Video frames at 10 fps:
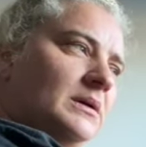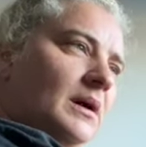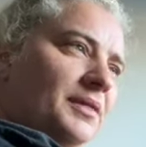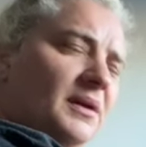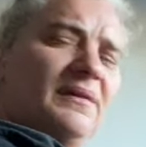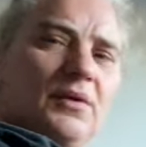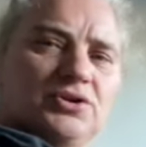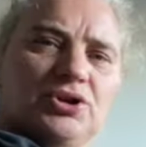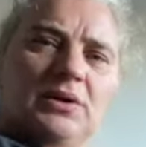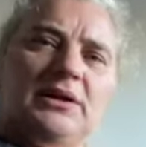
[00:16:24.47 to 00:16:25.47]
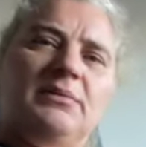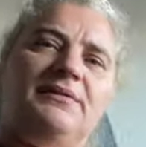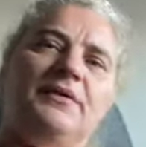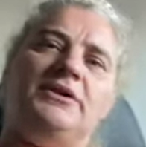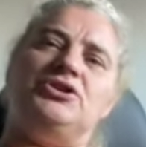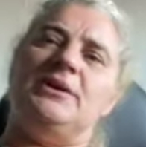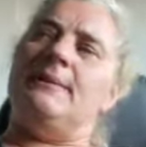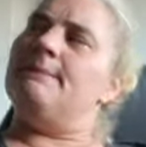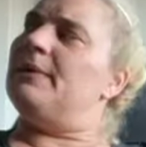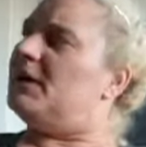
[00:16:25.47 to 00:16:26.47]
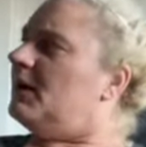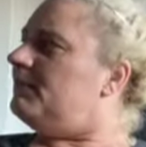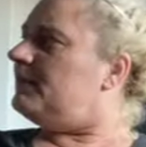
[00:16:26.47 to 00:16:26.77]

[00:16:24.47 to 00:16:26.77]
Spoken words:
I think I've got chocolate in my fridge, but I'm